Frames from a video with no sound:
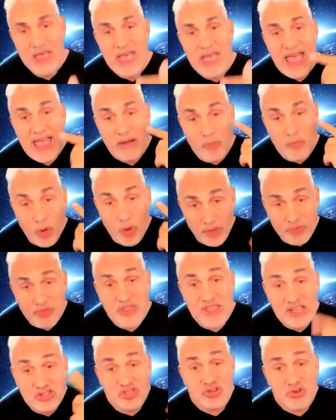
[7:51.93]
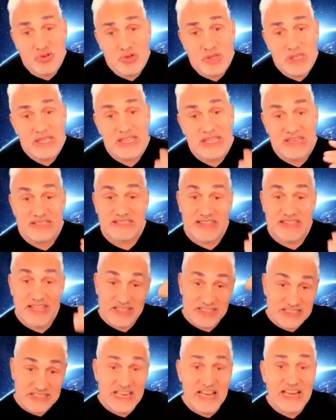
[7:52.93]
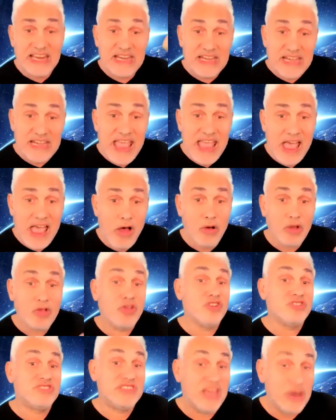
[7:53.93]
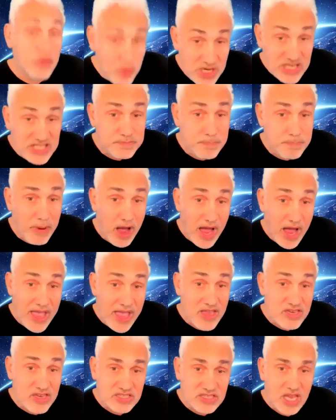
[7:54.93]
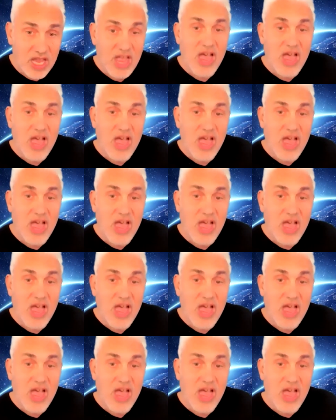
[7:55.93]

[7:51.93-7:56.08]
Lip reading: And what they're doing is they're selling now because there is buyers.